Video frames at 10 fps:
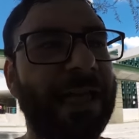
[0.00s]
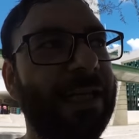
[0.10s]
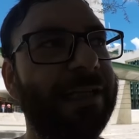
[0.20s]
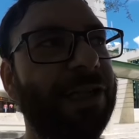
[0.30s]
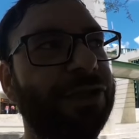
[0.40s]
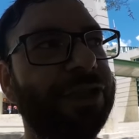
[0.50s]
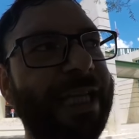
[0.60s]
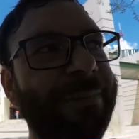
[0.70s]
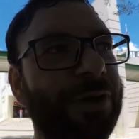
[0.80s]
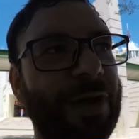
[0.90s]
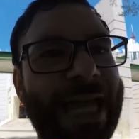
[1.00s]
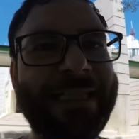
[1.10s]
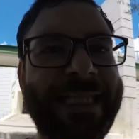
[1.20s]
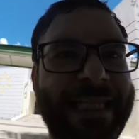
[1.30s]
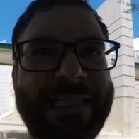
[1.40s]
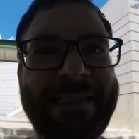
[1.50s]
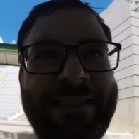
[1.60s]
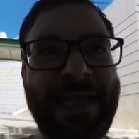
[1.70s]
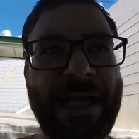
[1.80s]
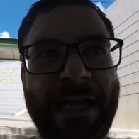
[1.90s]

on, you know, just keep your ideas